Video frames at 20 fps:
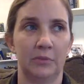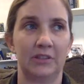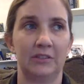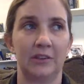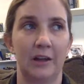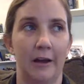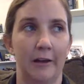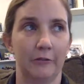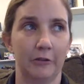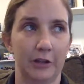It's
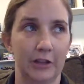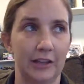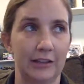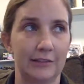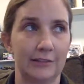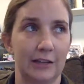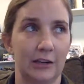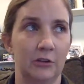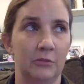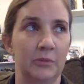not really a
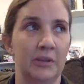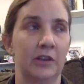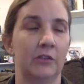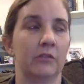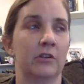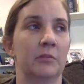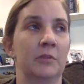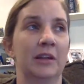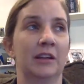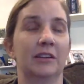settlement
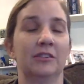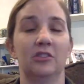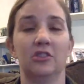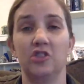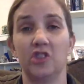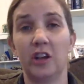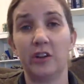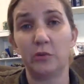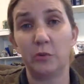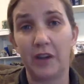agreement because a
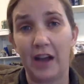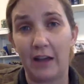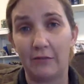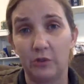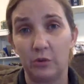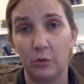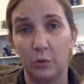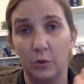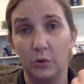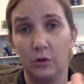judge would have
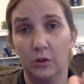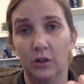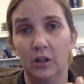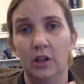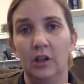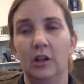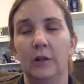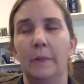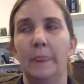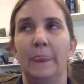to rule.
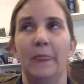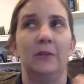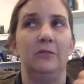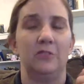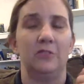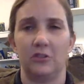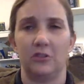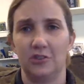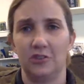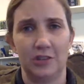
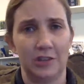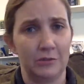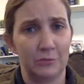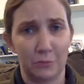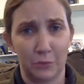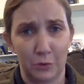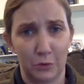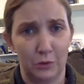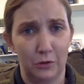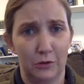Judge didn't
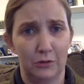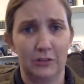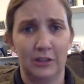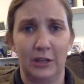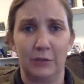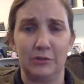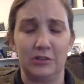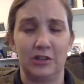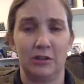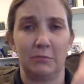rule.
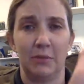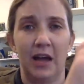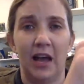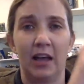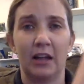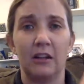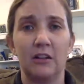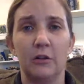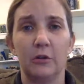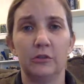It was done
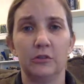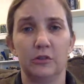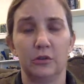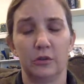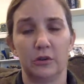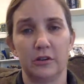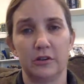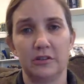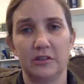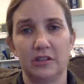behind closed
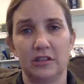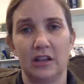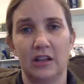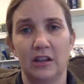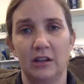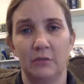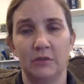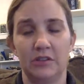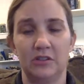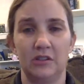doors,
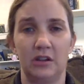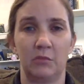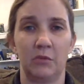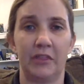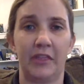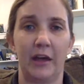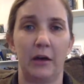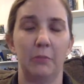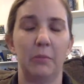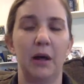and it was done
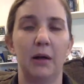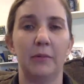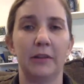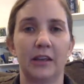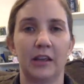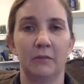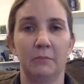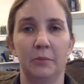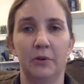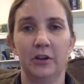without
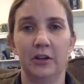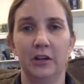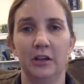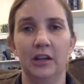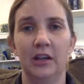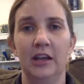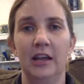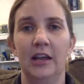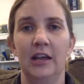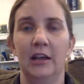public input,
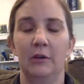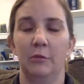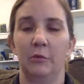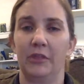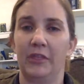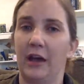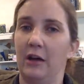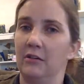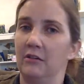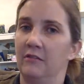
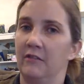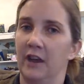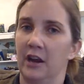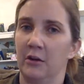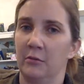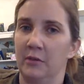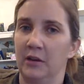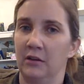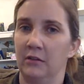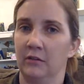without
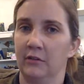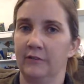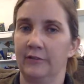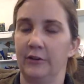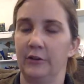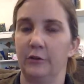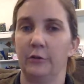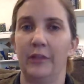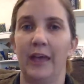environmental review.